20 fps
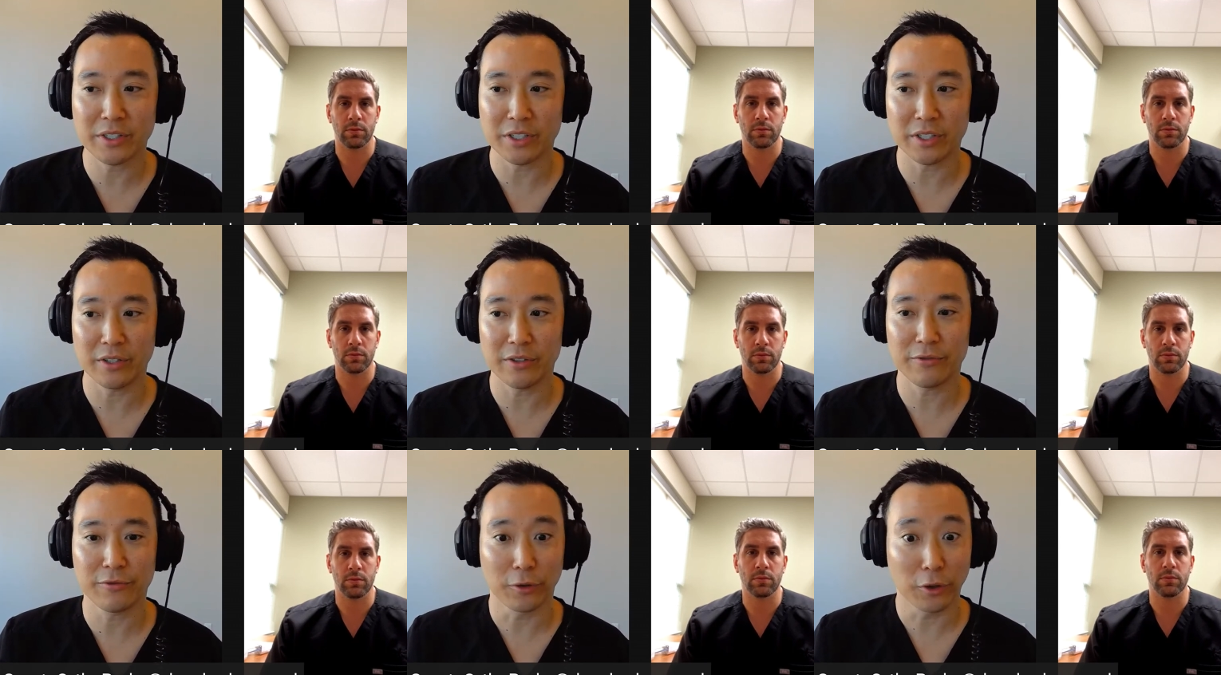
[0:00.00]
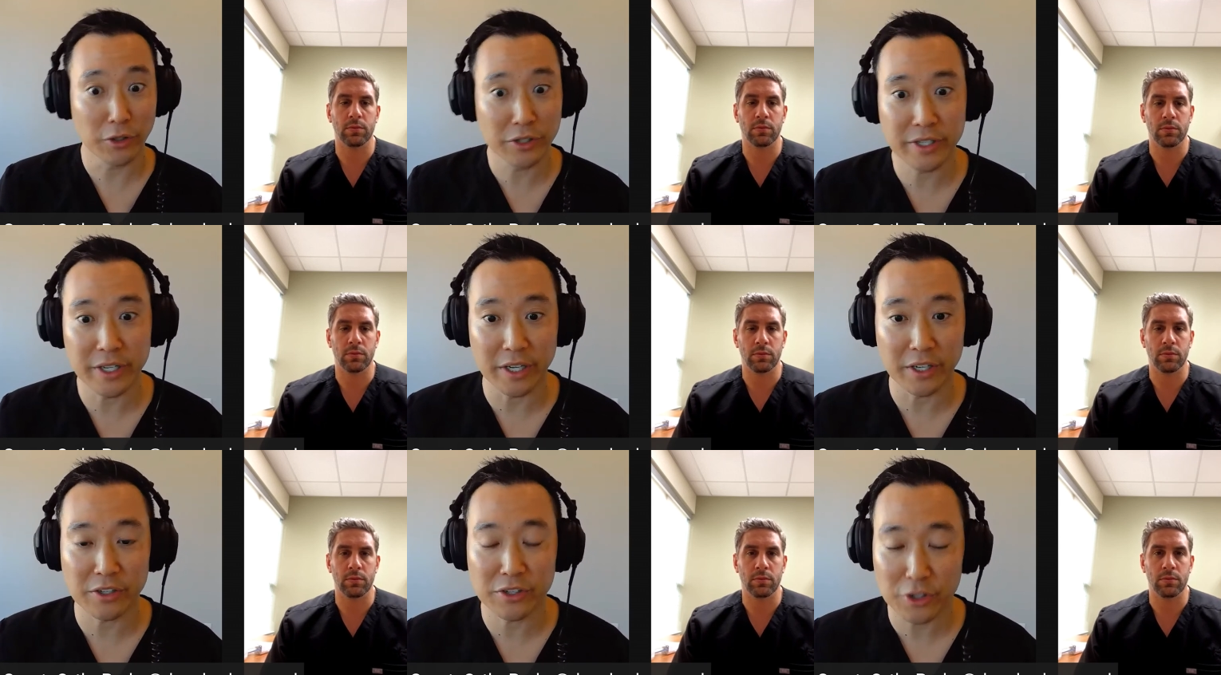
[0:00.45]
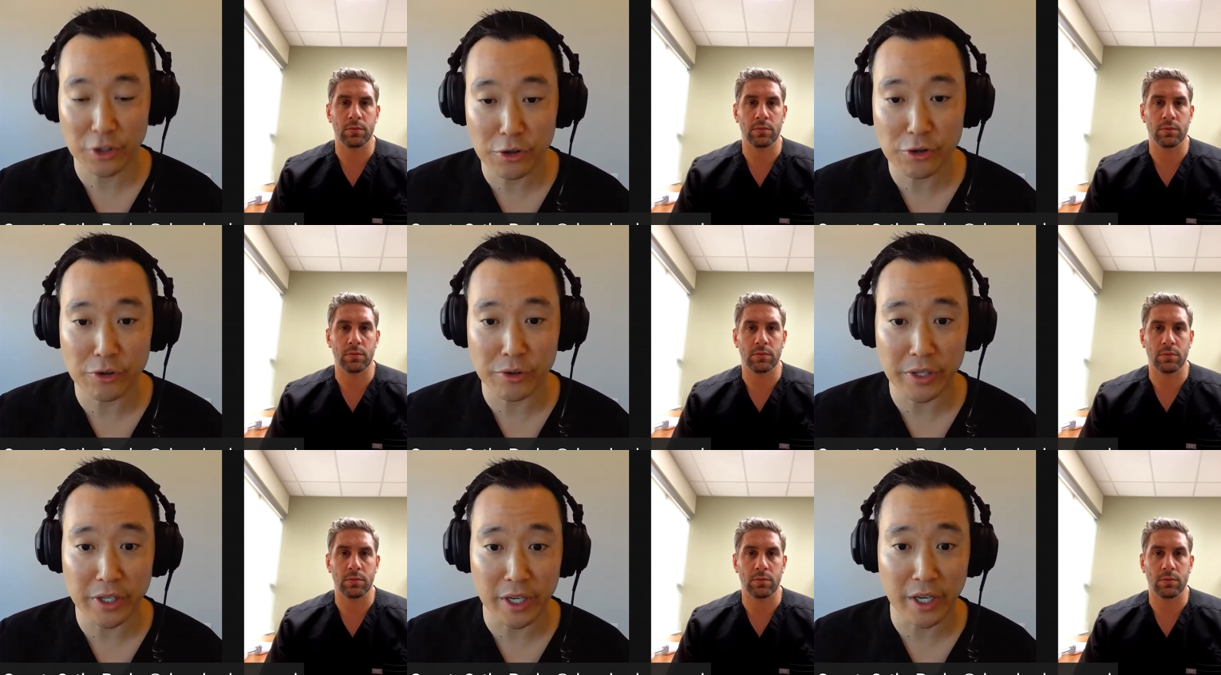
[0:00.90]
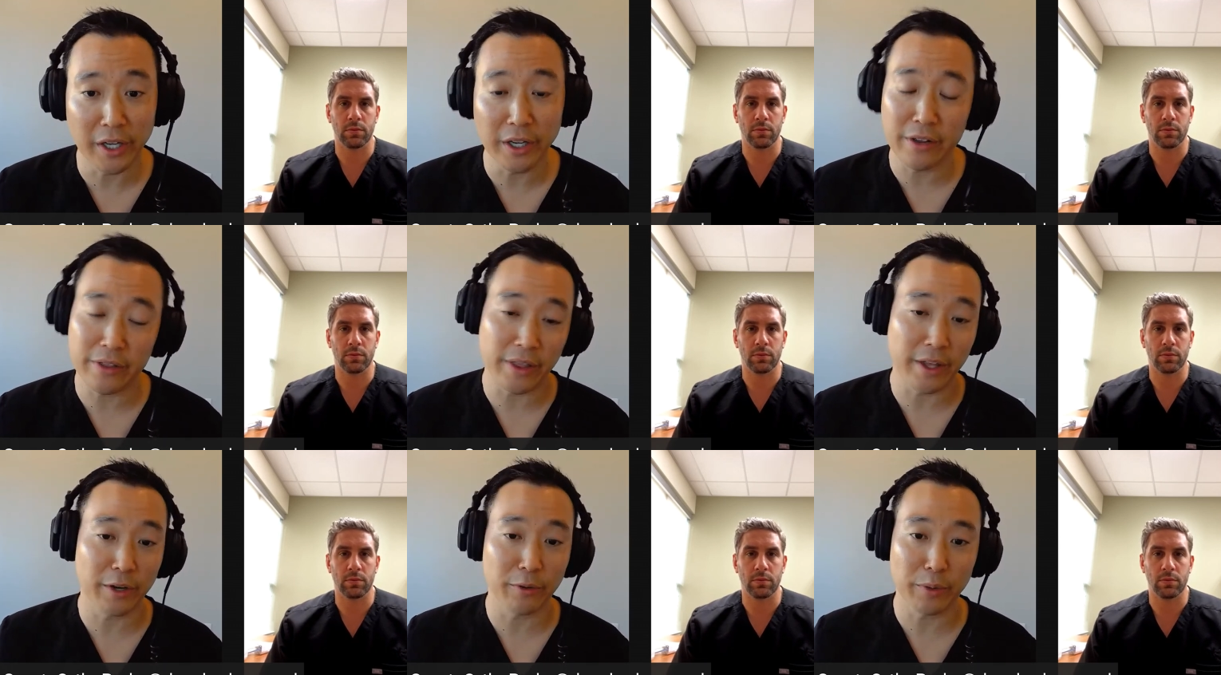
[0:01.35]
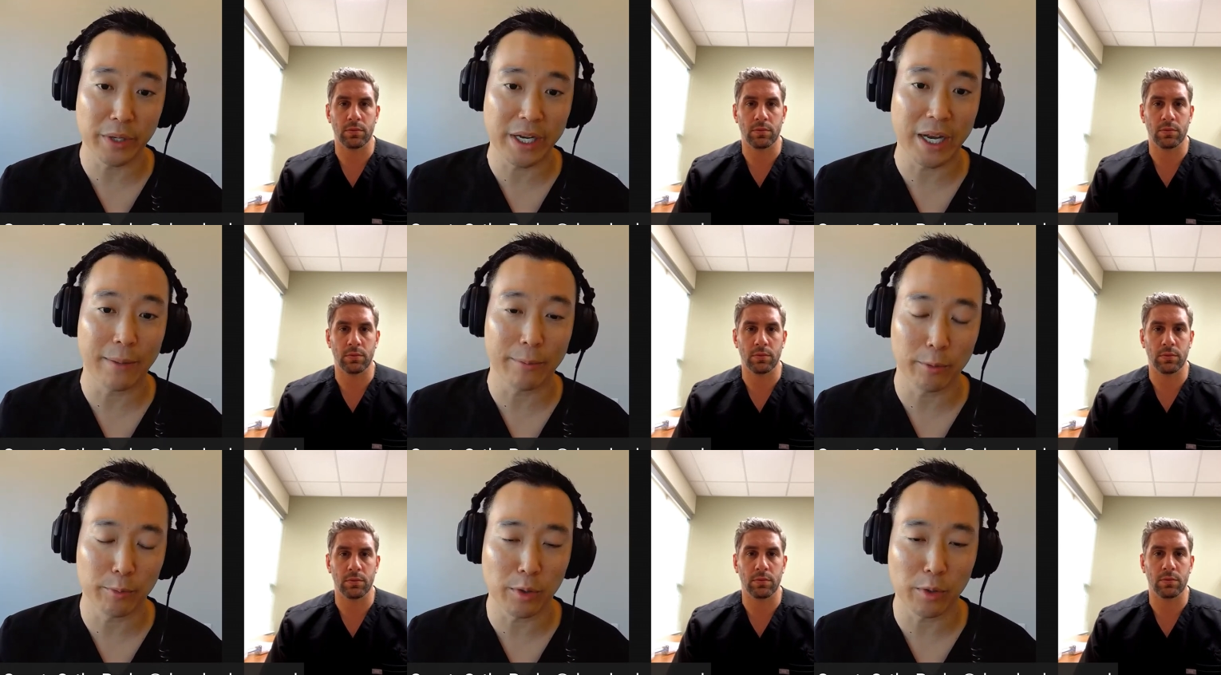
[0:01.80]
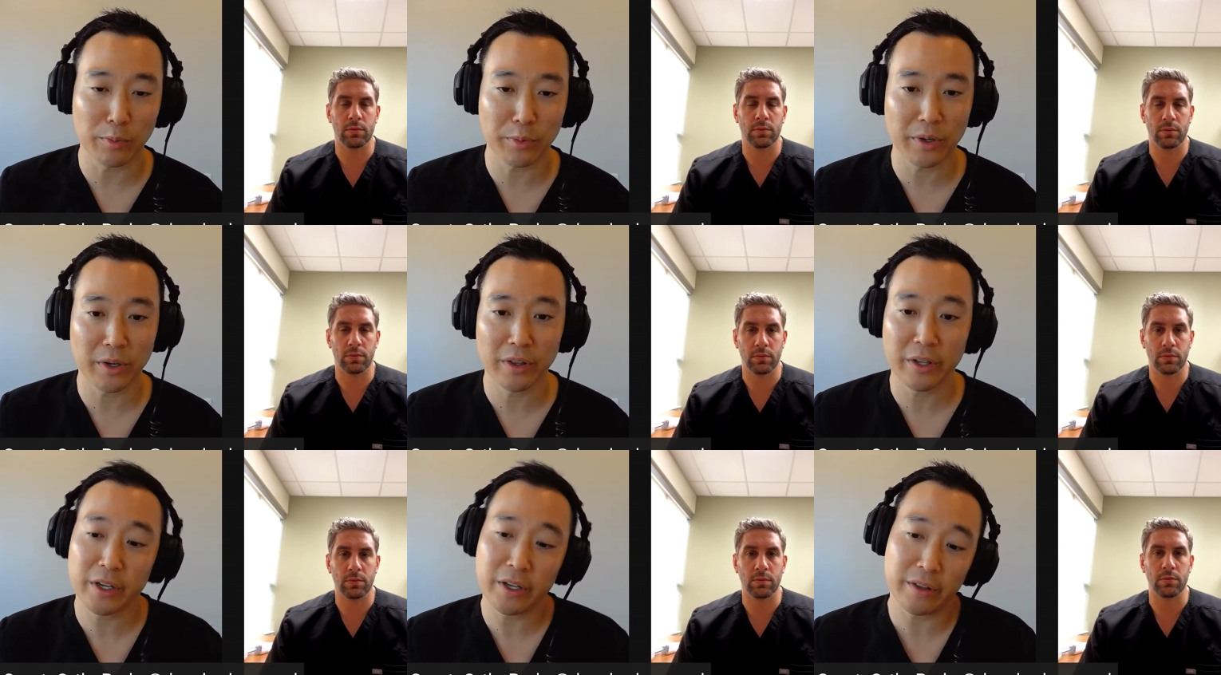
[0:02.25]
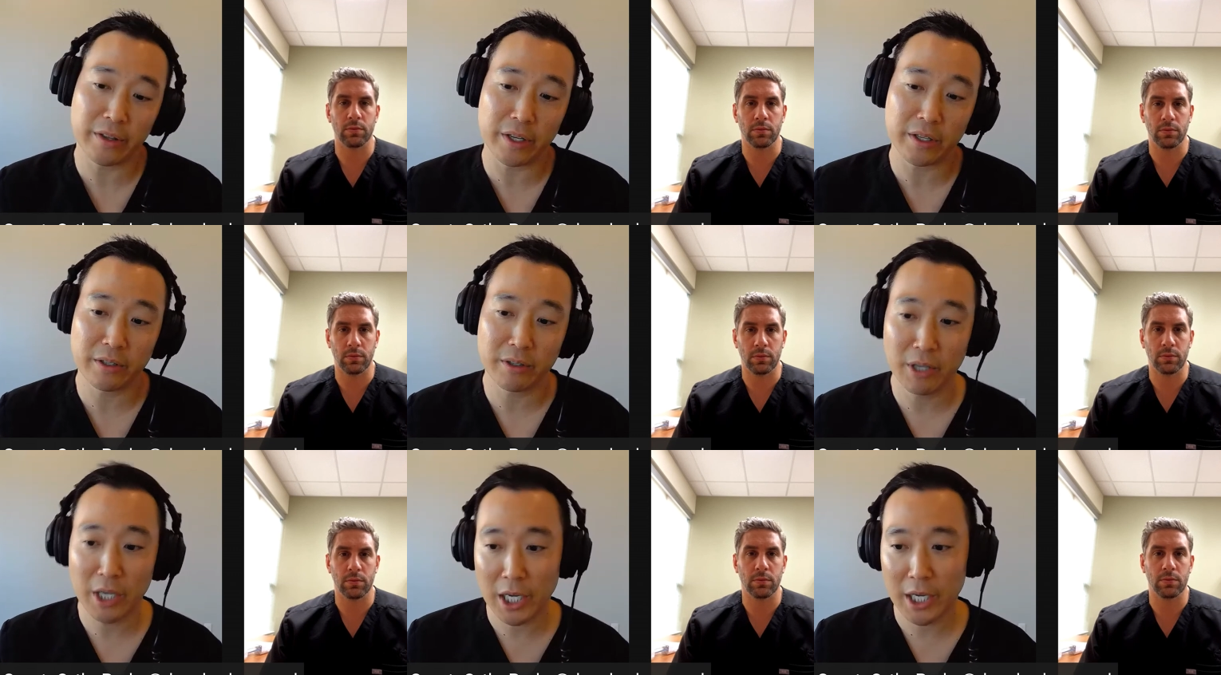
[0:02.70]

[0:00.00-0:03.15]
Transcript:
Speaker 1: to first get his surgery done and then rehab appropriately. And then,